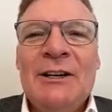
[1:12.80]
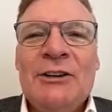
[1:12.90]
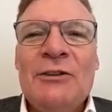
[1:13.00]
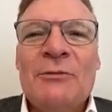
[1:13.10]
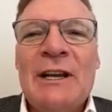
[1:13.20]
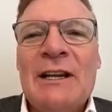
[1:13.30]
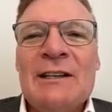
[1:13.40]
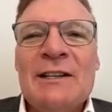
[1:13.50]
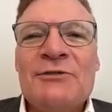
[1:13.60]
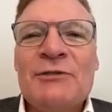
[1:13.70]
Eureka
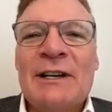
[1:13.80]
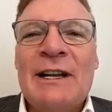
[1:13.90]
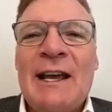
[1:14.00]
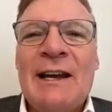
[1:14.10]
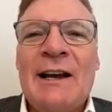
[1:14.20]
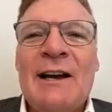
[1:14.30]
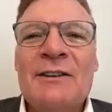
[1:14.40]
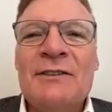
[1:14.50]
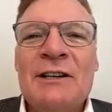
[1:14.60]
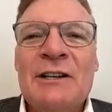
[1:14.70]
District had a
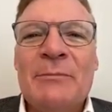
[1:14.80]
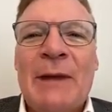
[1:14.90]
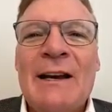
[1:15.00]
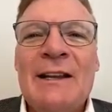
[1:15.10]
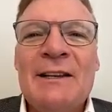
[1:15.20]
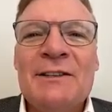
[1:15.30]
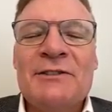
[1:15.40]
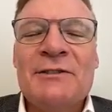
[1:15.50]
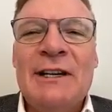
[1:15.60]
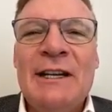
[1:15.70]
100-year mining
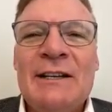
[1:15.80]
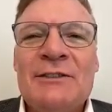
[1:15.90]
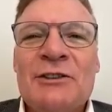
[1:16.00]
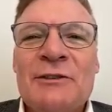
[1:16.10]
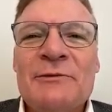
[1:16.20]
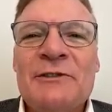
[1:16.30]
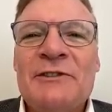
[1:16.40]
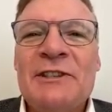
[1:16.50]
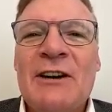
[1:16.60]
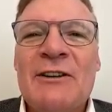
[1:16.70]
history in terms of
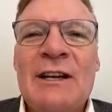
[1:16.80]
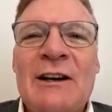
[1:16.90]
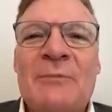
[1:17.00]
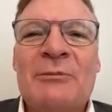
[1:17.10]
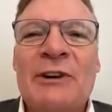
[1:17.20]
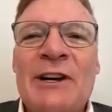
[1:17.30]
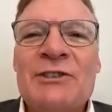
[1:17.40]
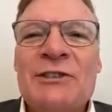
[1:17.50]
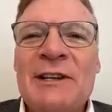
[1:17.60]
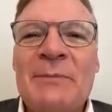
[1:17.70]
CRD
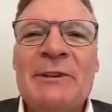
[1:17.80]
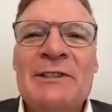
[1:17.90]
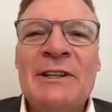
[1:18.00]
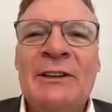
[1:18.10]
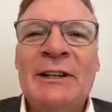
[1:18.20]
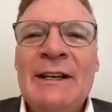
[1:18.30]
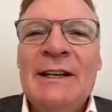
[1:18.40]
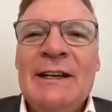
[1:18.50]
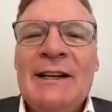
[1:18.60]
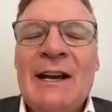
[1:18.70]
operations up until
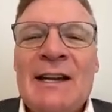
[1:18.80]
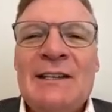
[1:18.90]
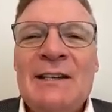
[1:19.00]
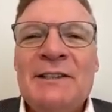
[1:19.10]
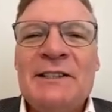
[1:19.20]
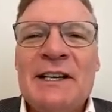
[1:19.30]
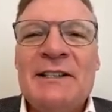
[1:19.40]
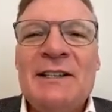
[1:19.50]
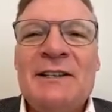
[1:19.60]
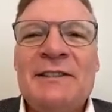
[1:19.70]

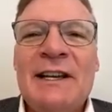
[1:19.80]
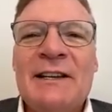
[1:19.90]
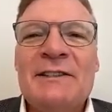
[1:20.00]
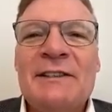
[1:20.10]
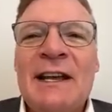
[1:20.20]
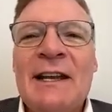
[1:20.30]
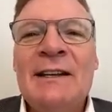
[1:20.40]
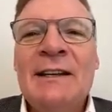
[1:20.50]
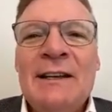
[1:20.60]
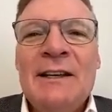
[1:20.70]
1966,
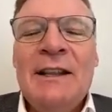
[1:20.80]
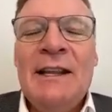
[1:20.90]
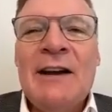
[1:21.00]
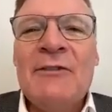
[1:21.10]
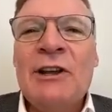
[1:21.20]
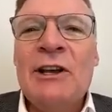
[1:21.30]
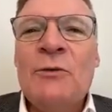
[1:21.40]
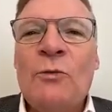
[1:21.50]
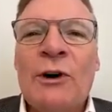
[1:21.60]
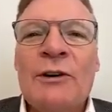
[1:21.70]
and the area
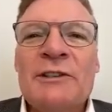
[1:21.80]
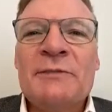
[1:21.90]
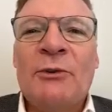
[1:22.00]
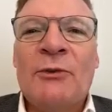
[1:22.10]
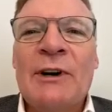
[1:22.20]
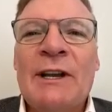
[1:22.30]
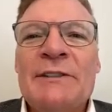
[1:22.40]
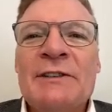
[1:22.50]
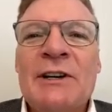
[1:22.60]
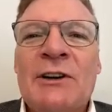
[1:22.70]
that we're exploring
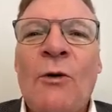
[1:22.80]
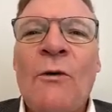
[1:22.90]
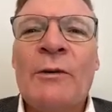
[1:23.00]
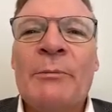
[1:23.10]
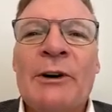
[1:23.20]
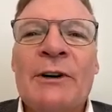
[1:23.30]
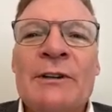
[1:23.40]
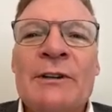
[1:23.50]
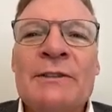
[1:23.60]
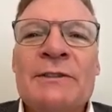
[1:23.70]
is under
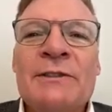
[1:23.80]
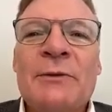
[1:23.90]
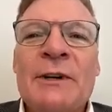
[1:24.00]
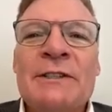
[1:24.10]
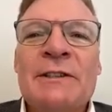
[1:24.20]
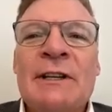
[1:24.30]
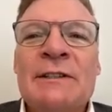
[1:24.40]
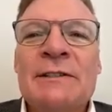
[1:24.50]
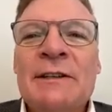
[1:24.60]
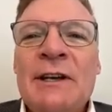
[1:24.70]
overburden. So
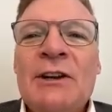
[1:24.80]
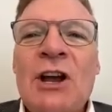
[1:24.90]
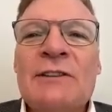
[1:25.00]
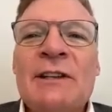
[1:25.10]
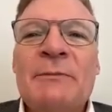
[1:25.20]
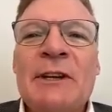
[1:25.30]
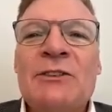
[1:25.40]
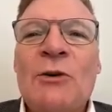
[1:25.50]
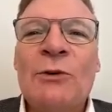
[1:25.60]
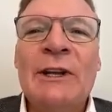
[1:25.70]
it's not something
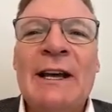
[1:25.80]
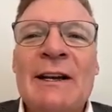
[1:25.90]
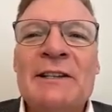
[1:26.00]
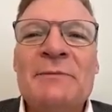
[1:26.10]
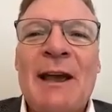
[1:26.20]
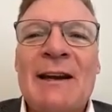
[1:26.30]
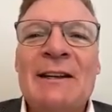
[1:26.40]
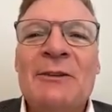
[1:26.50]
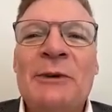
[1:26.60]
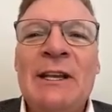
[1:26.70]
totally
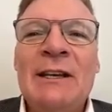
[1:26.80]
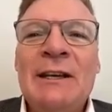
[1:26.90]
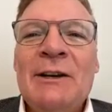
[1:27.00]
unexpected. We